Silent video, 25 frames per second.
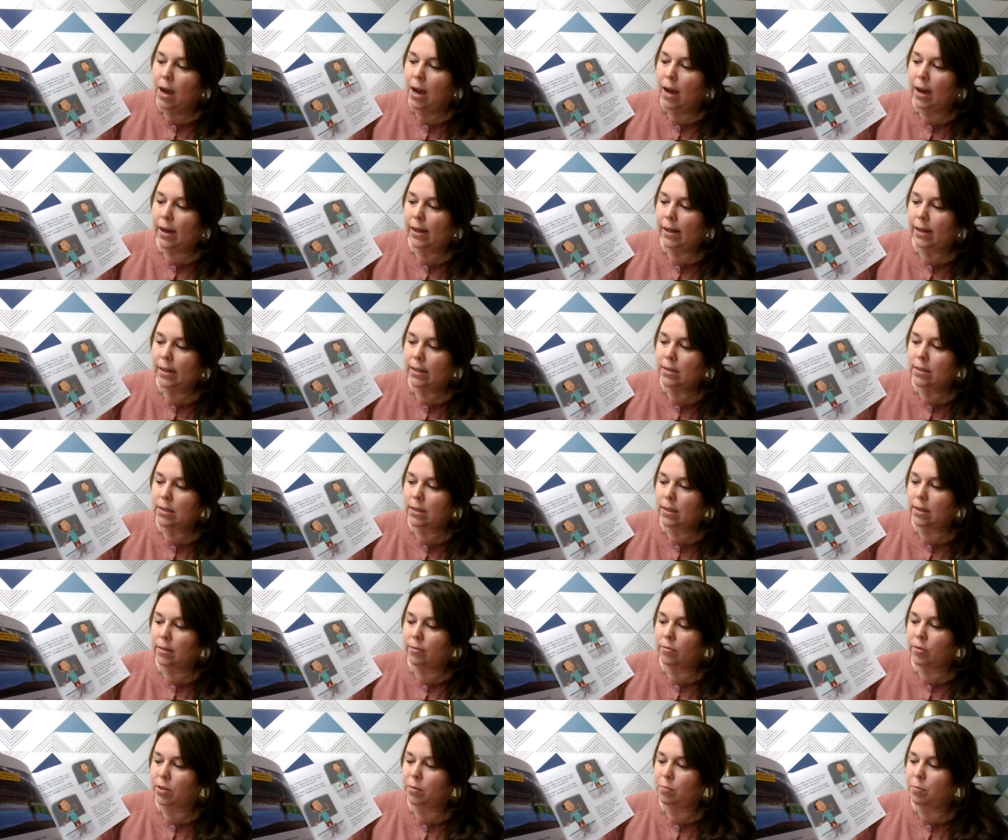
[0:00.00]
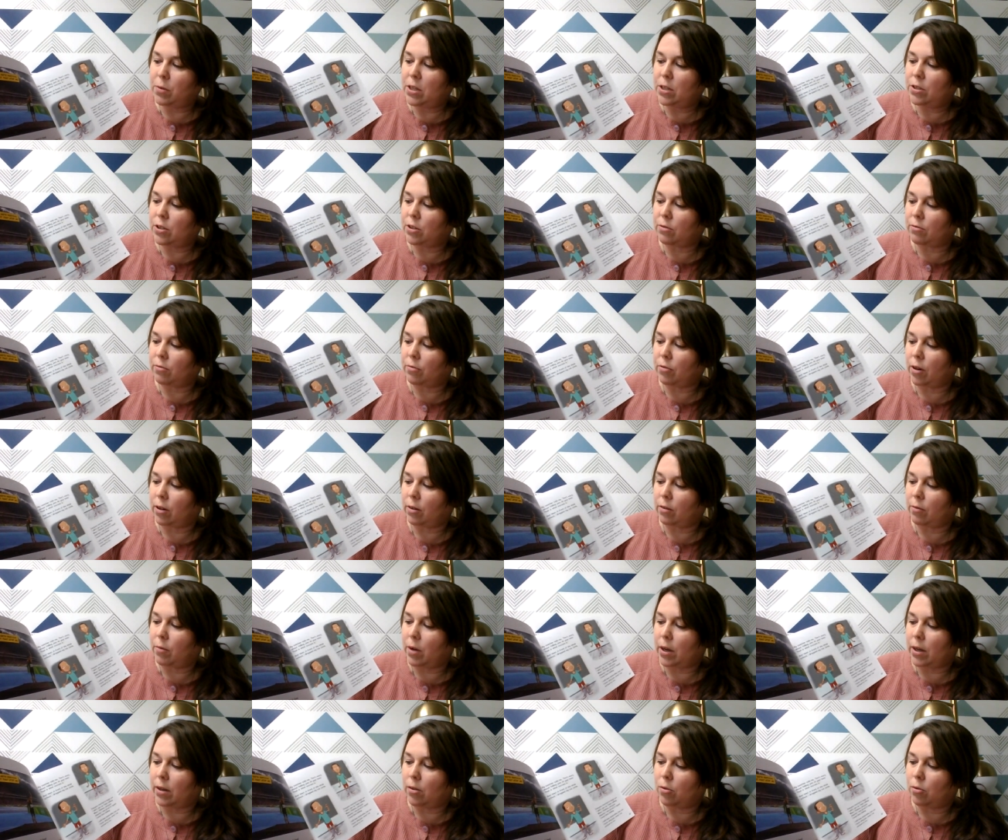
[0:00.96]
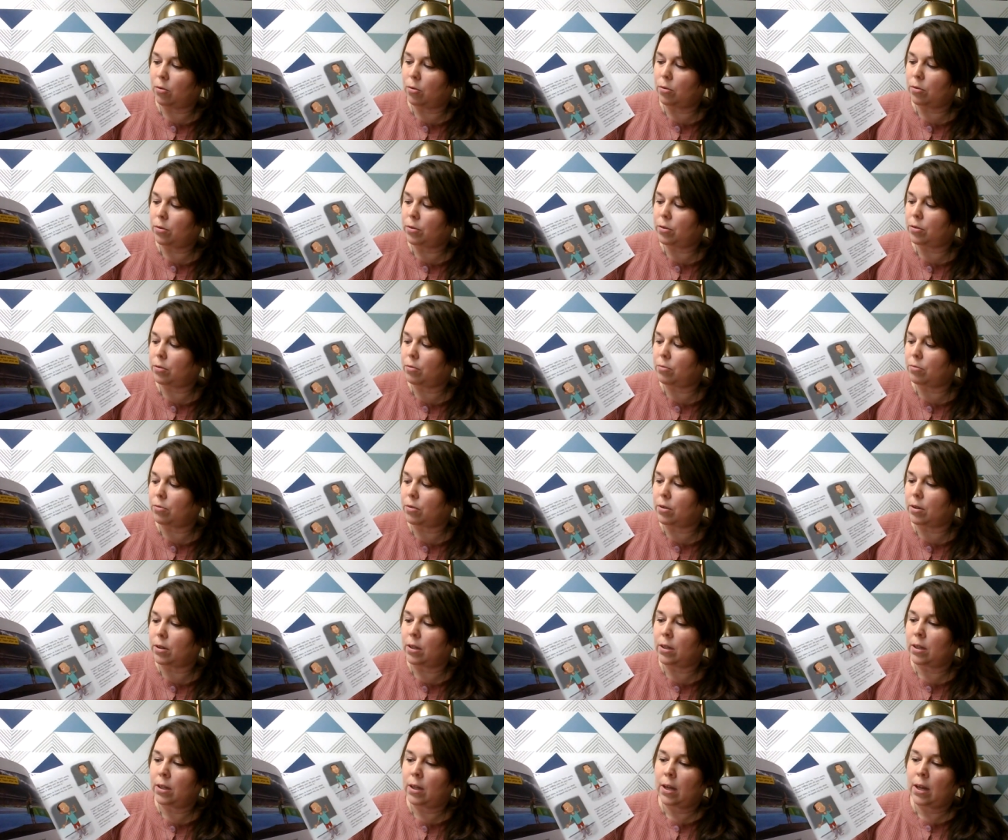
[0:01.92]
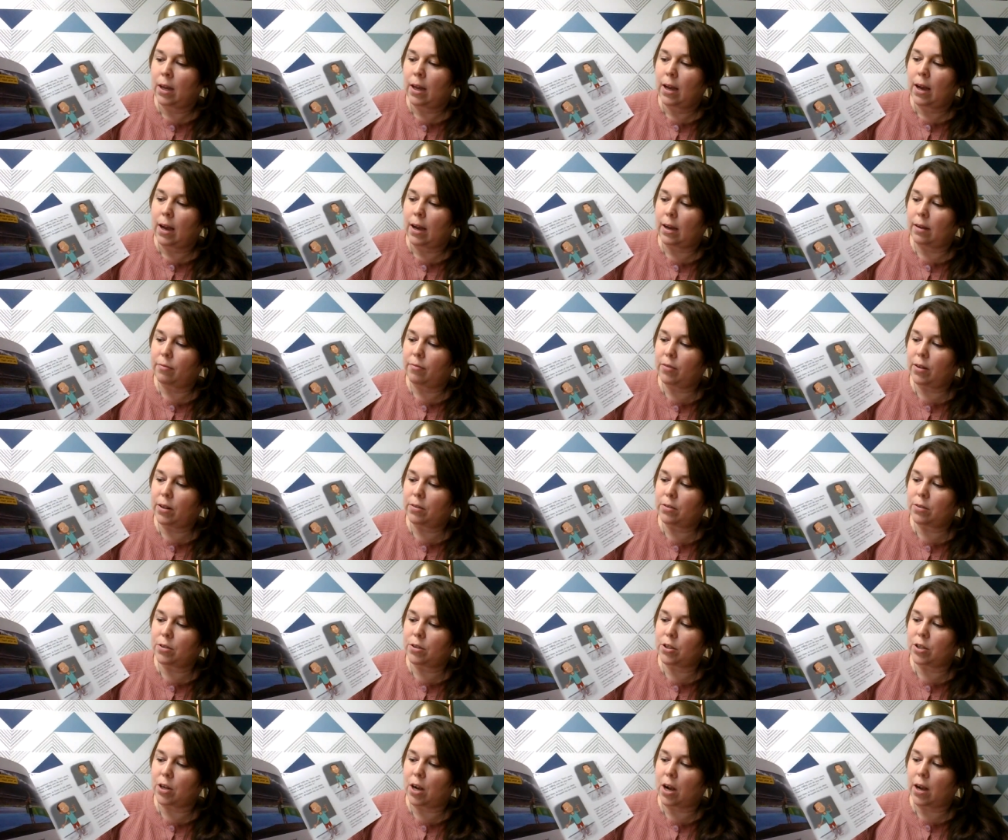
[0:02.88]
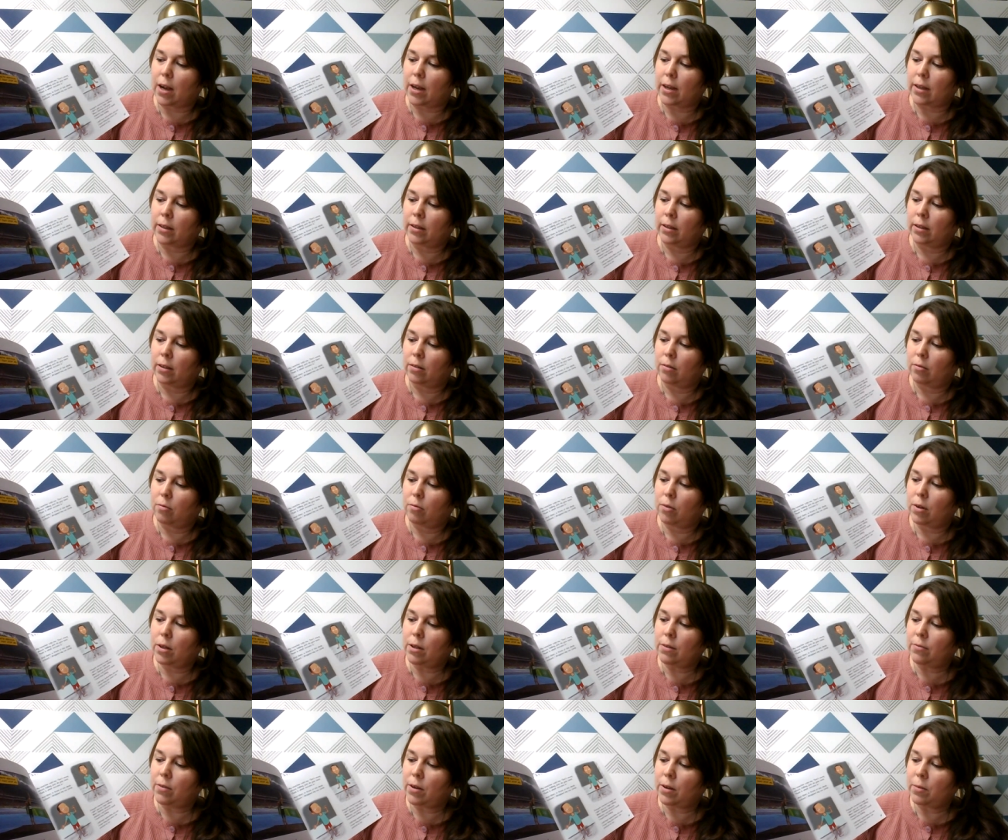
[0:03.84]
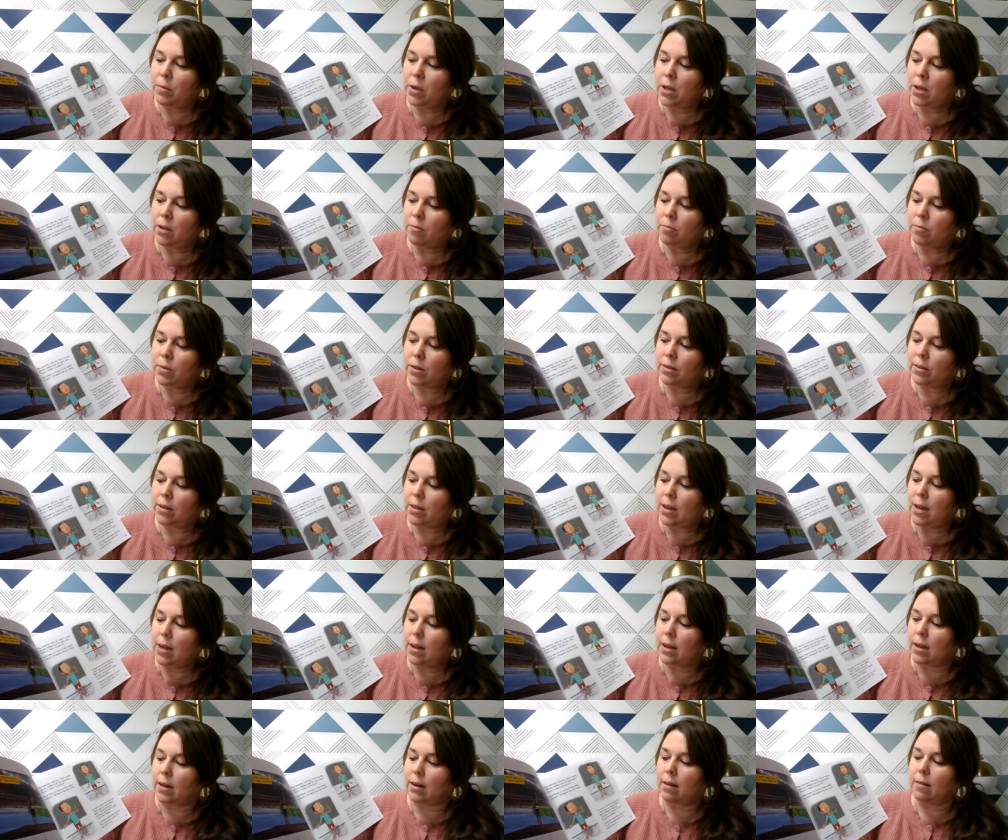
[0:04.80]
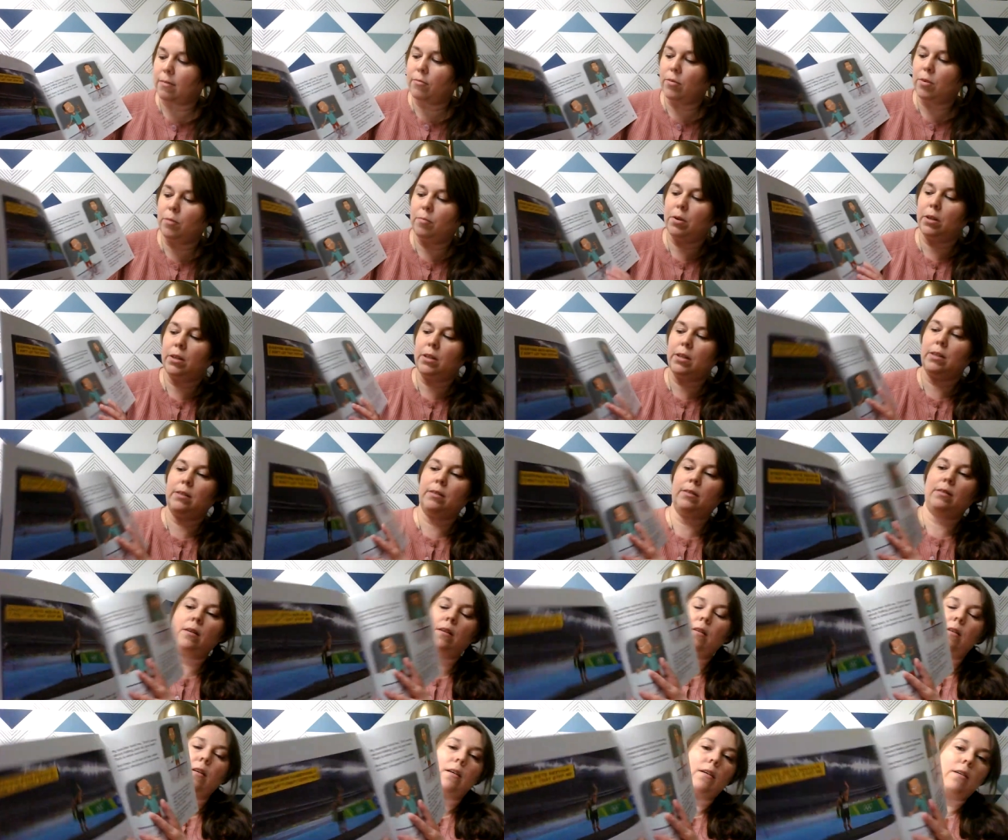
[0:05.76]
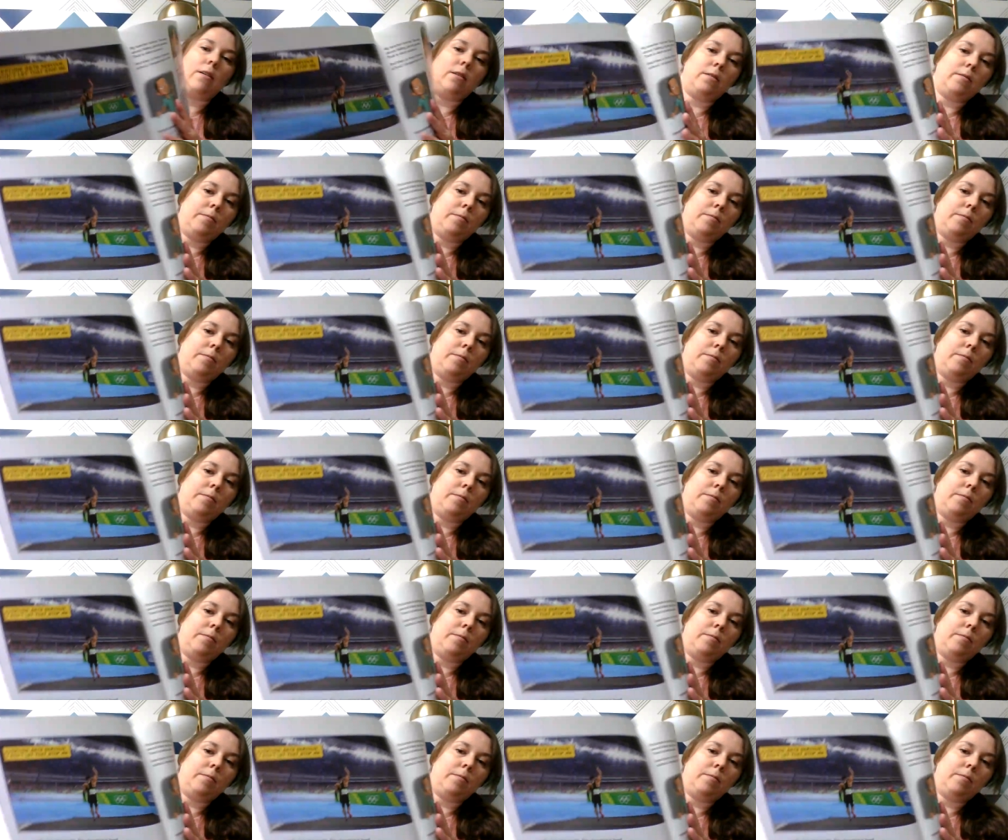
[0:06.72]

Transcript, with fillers: I had to give a speech in front of my whole school. I felt shy. What if I made a mistake and everybody saw?